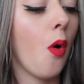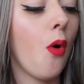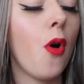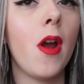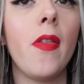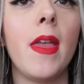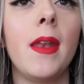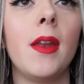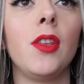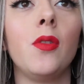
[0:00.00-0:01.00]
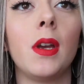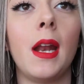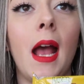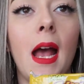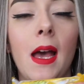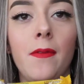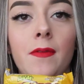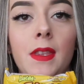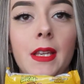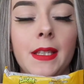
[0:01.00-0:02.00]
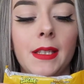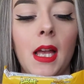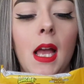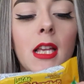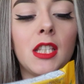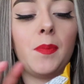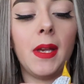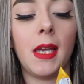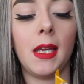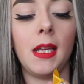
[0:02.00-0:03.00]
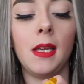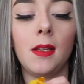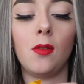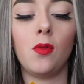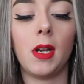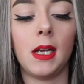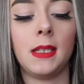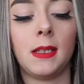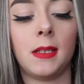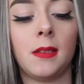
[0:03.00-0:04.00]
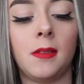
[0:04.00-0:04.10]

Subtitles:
or then you can have these spaghetti lucas.